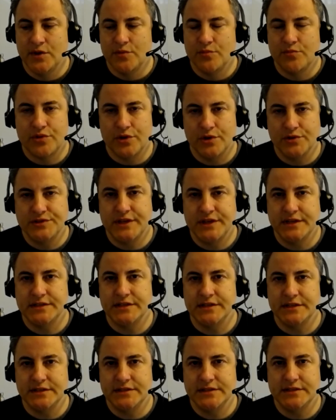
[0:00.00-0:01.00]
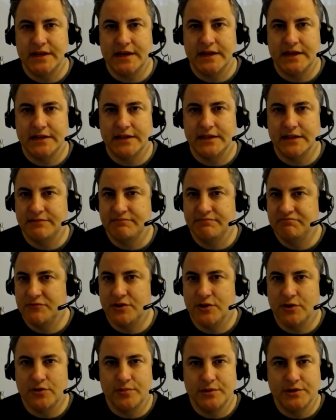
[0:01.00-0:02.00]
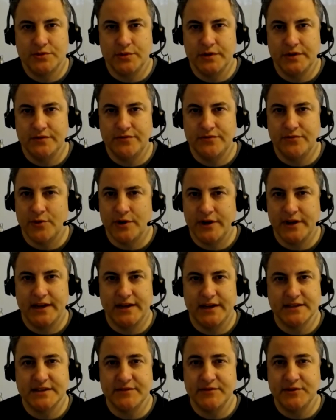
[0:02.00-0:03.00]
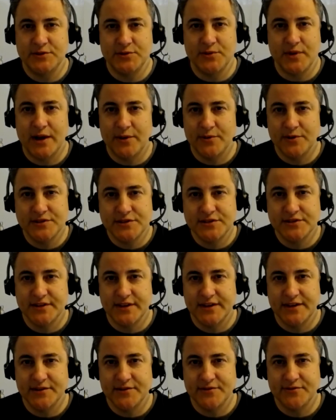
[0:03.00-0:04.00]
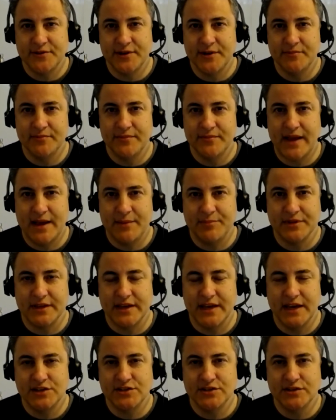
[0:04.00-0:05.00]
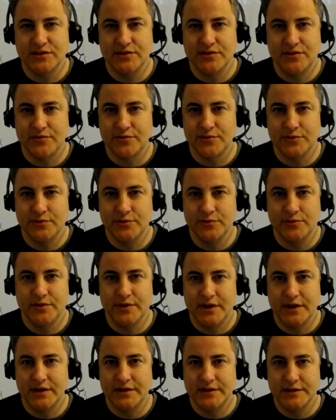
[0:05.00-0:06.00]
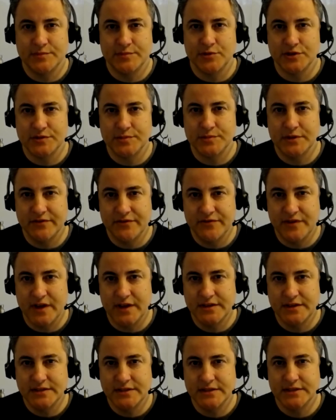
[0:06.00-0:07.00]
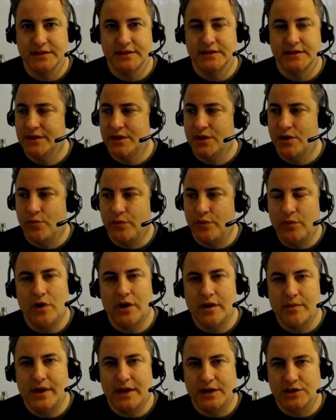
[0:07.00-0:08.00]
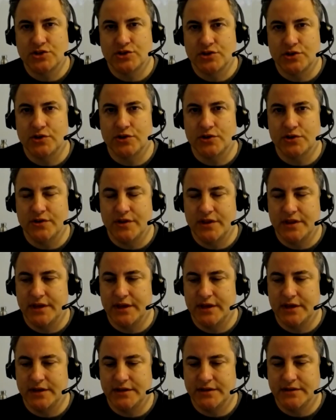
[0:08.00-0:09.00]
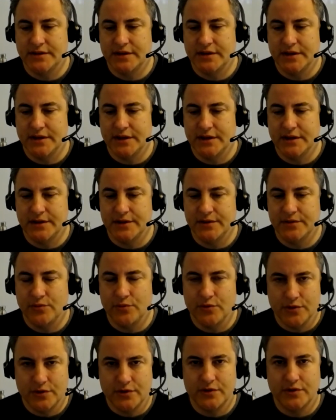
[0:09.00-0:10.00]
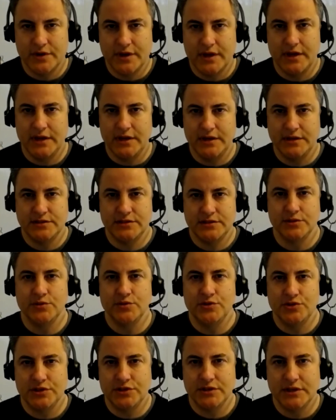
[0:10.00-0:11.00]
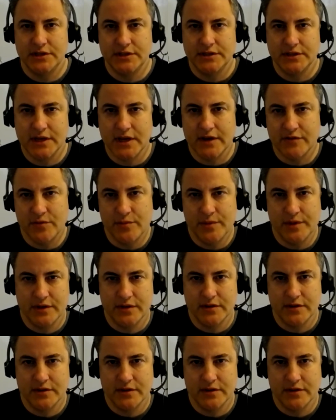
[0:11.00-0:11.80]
processes that go between 48 and 72 hours from application through disbursement of funds. We want to make sure that we're a solution that the government